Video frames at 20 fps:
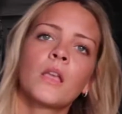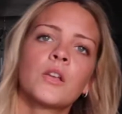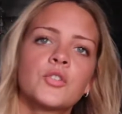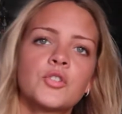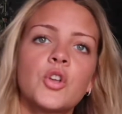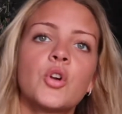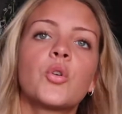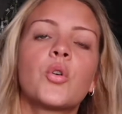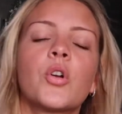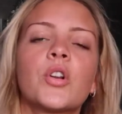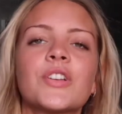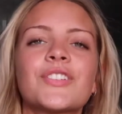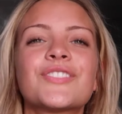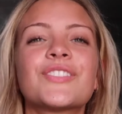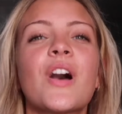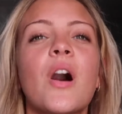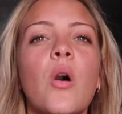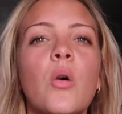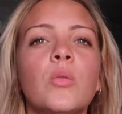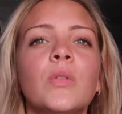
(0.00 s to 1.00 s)
So gorgeous.
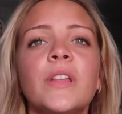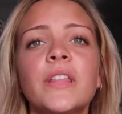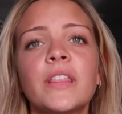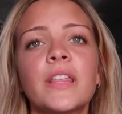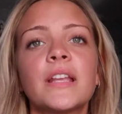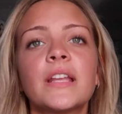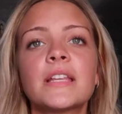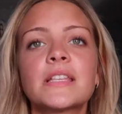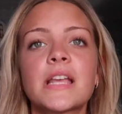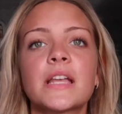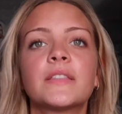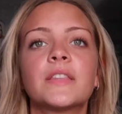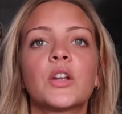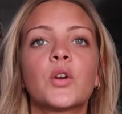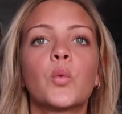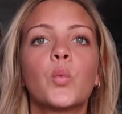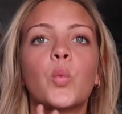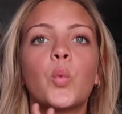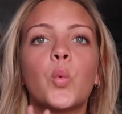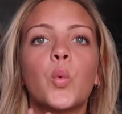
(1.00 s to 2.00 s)
The only thing is that they're
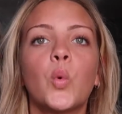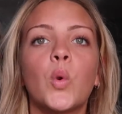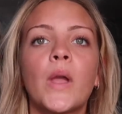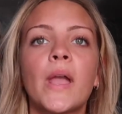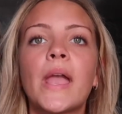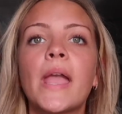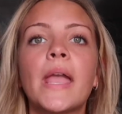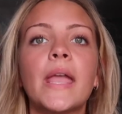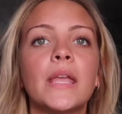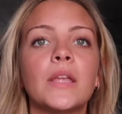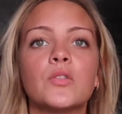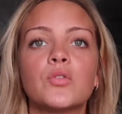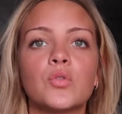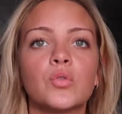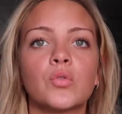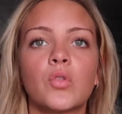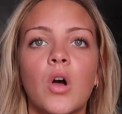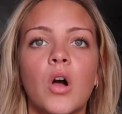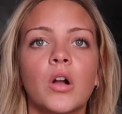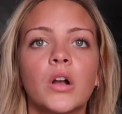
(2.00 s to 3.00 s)
way
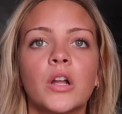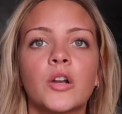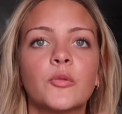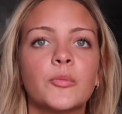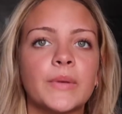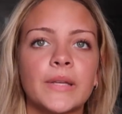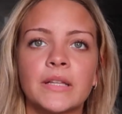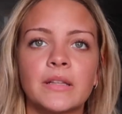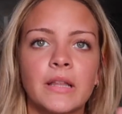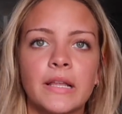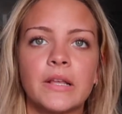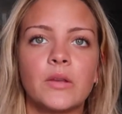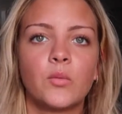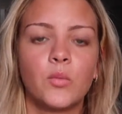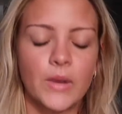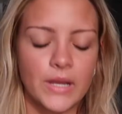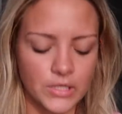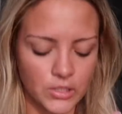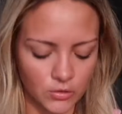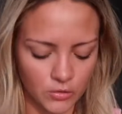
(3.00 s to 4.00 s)
too long on me. Like,
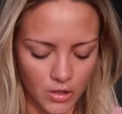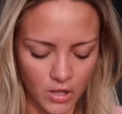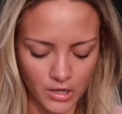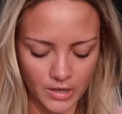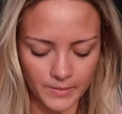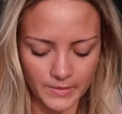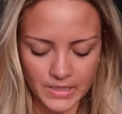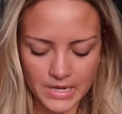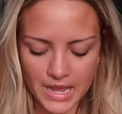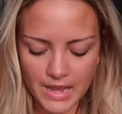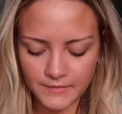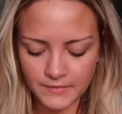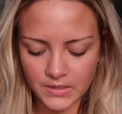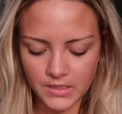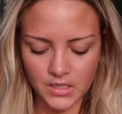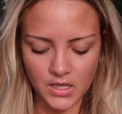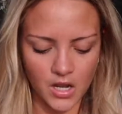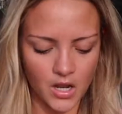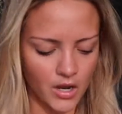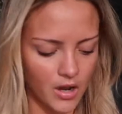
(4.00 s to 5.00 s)
way too long. I'm gonna have to
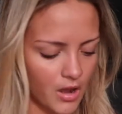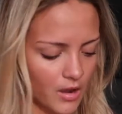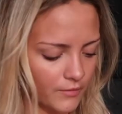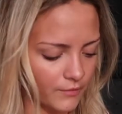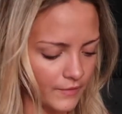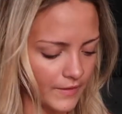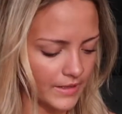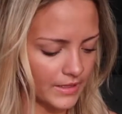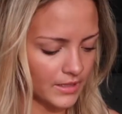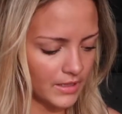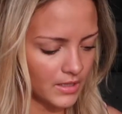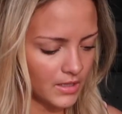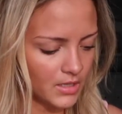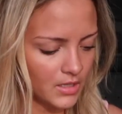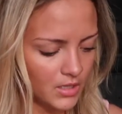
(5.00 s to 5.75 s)
cut off like